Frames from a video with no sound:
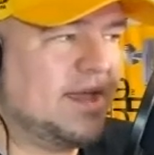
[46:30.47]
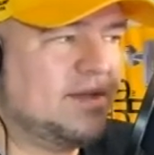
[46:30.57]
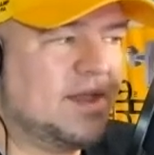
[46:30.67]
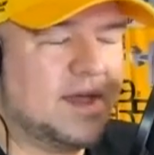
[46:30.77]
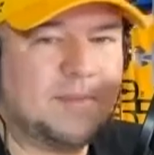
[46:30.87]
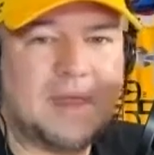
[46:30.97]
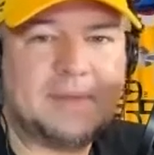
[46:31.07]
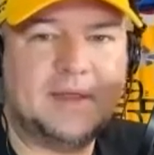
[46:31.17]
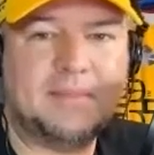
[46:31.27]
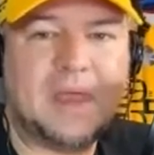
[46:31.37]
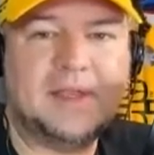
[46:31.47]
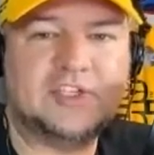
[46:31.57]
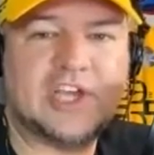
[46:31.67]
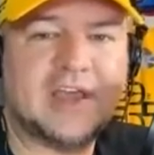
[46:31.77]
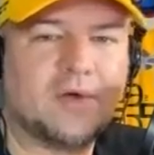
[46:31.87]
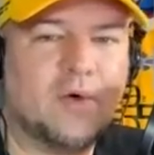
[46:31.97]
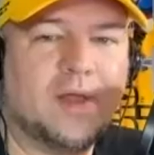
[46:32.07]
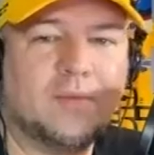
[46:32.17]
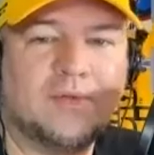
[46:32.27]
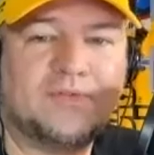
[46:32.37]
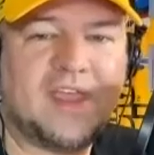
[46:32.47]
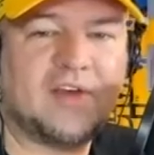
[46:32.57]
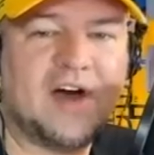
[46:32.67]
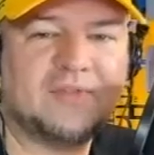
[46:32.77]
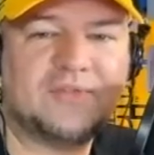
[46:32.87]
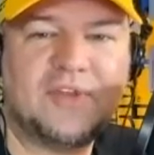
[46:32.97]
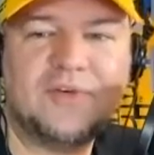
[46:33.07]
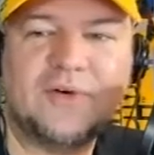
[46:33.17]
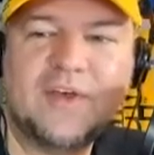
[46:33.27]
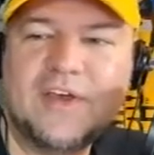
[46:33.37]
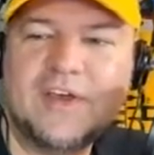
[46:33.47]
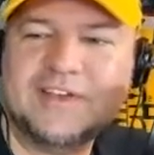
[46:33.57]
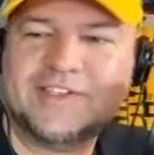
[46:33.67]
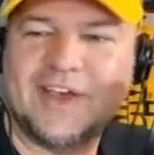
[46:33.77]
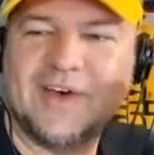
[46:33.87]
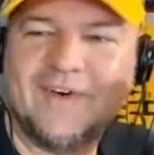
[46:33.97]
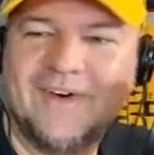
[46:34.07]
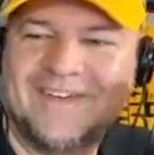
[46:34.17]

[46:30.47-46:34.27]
And uh, maybe maybe Jagacoin will take off too. So